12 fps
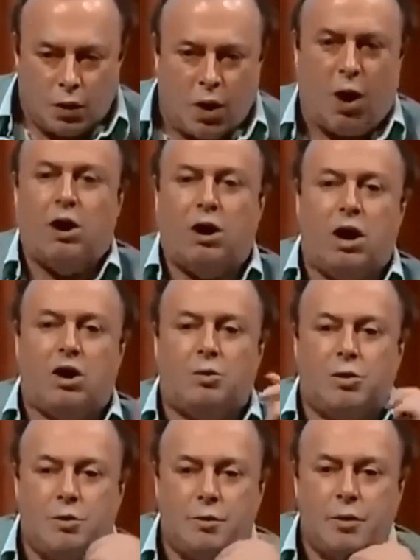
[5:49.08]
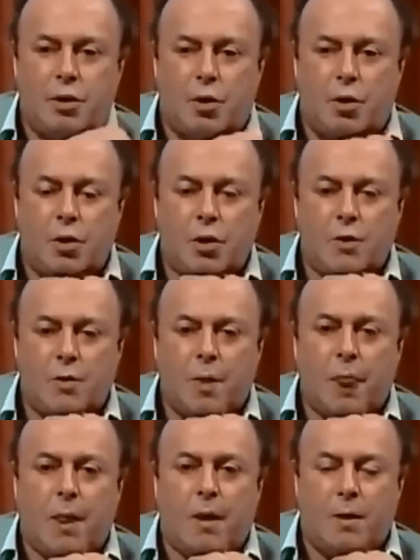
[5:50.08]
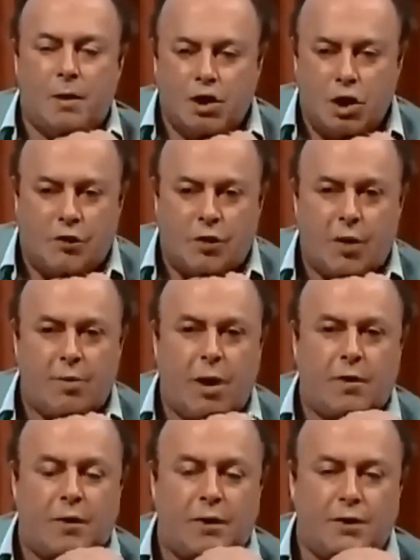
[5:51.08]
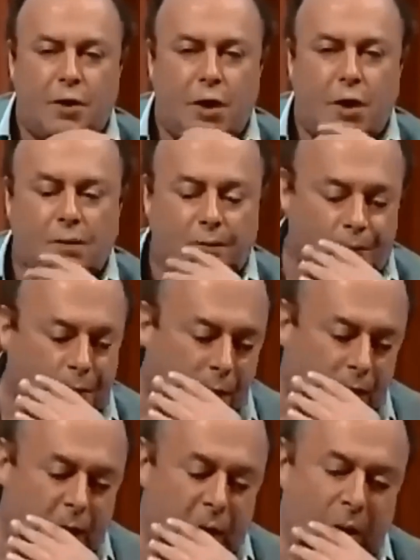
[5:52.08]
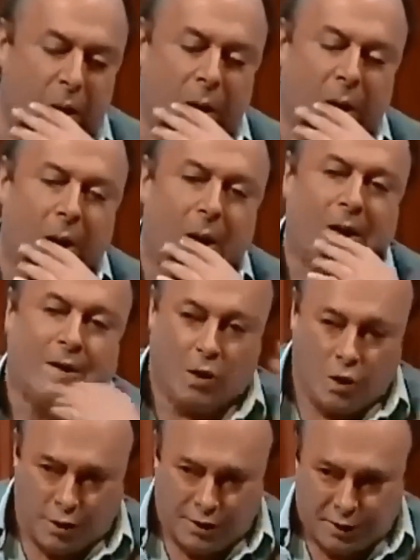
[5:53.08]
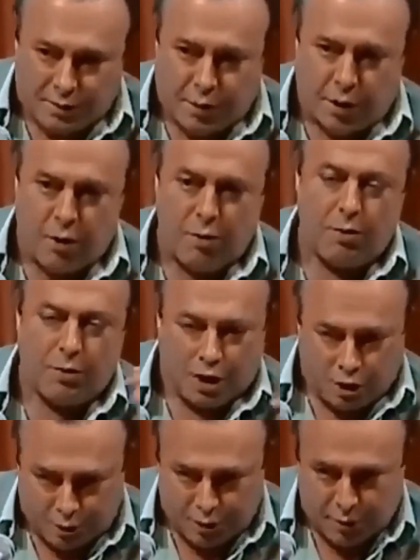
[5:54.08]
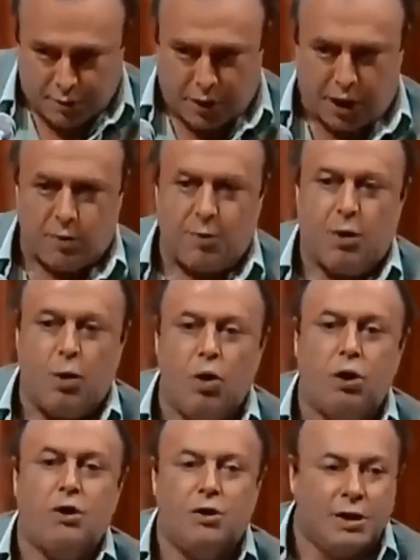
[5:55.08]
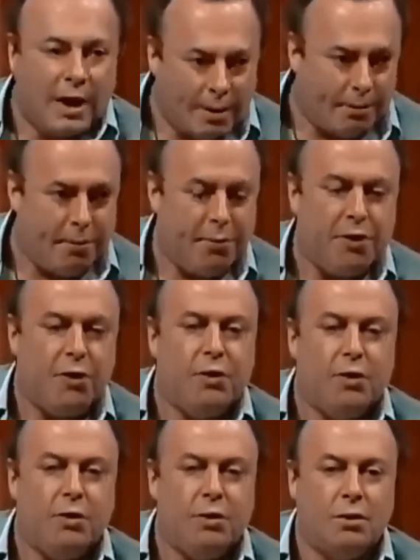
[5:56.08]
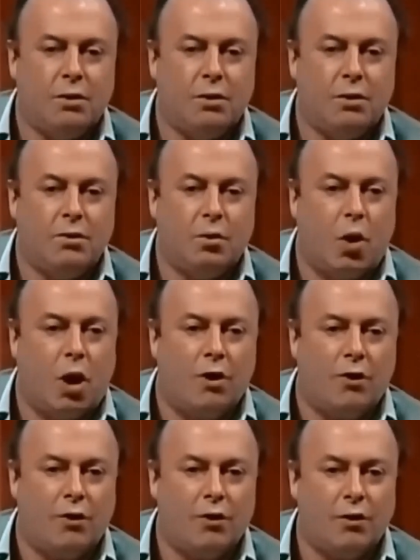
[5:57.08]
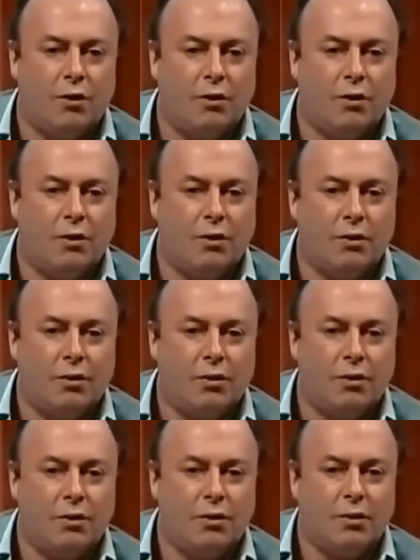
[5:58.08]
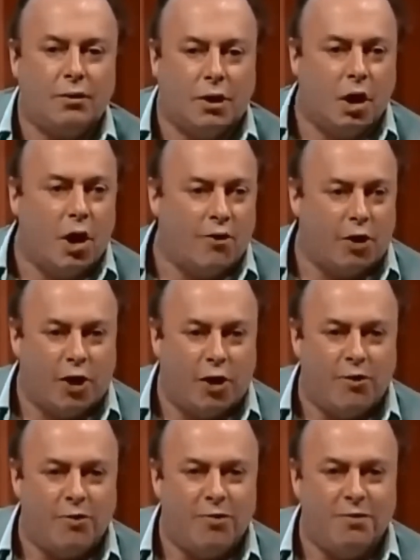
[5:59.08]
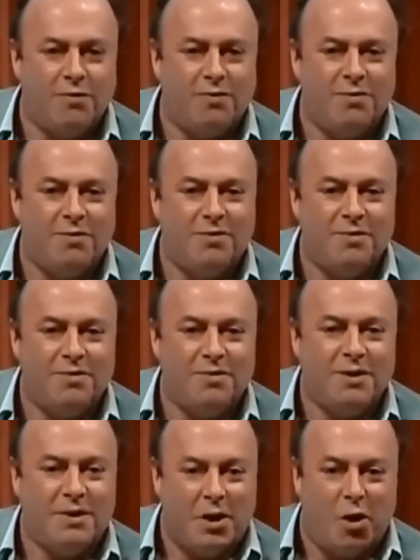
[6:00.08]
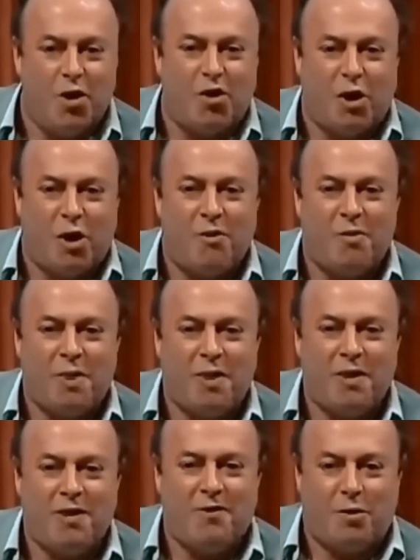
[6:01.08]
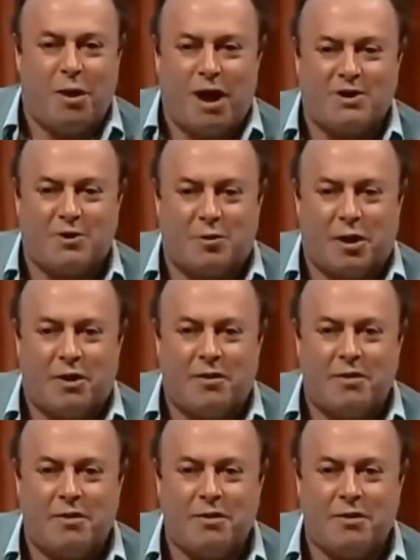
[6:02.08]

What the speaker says: The Cardinal Archbishop of New York, the Chief Rabbi of Israel, His Holiness the Pope, the Archbishop of Canterbury, all condemned what? The novel, the author, for blasphemy.